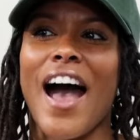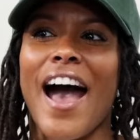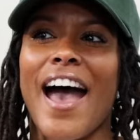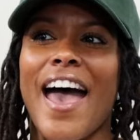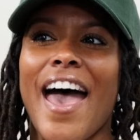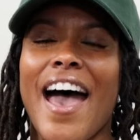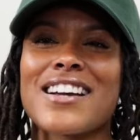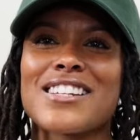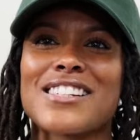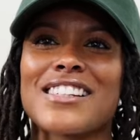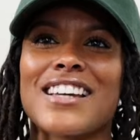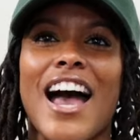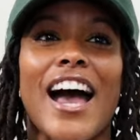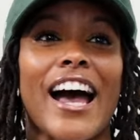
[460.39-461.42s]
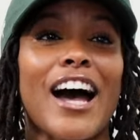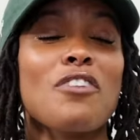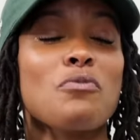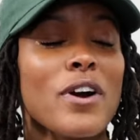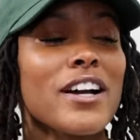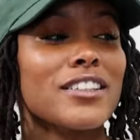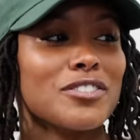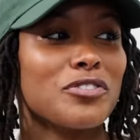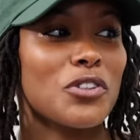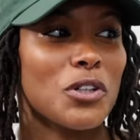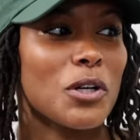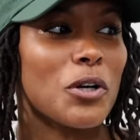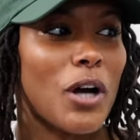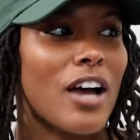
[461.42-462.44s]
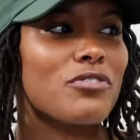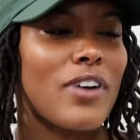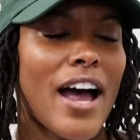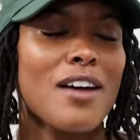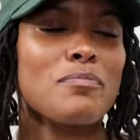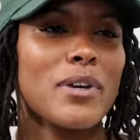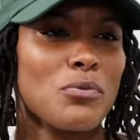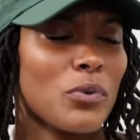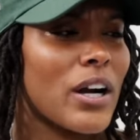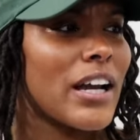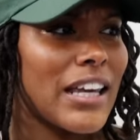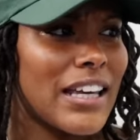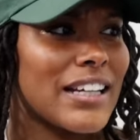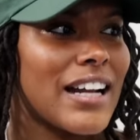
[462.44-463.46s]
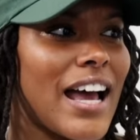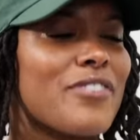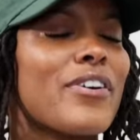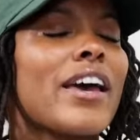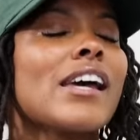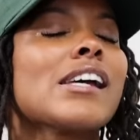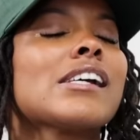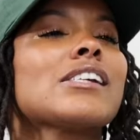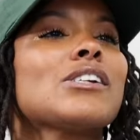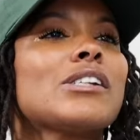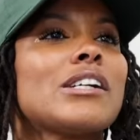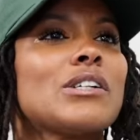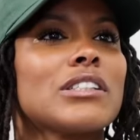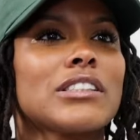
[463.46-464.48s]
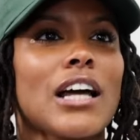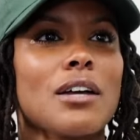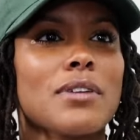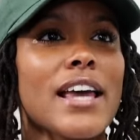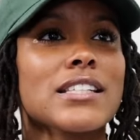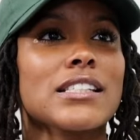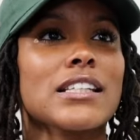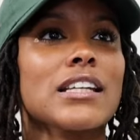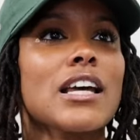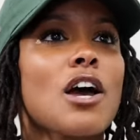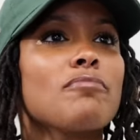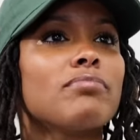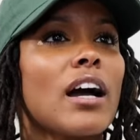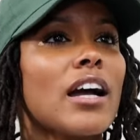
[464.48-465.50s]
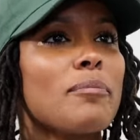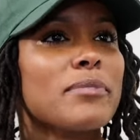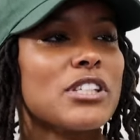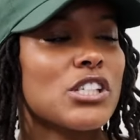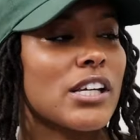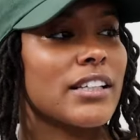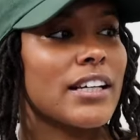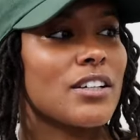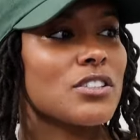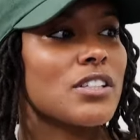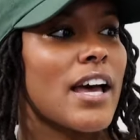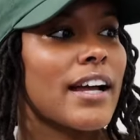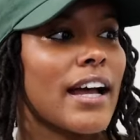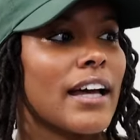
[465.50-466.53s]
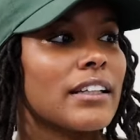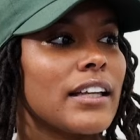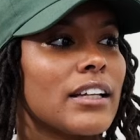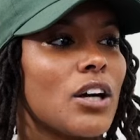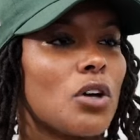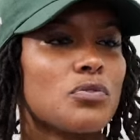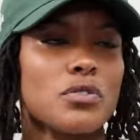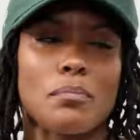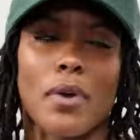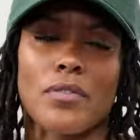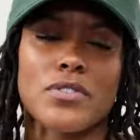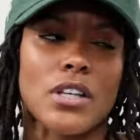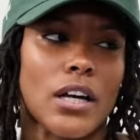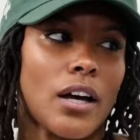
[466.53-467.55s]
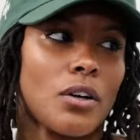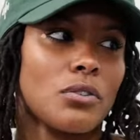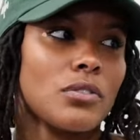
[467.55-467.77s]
I actually, I, I worked for... I've, I've been working. Mm-hmm. I've had, you know, jobs. Actually, my company shut down, so I got laid off some months ago.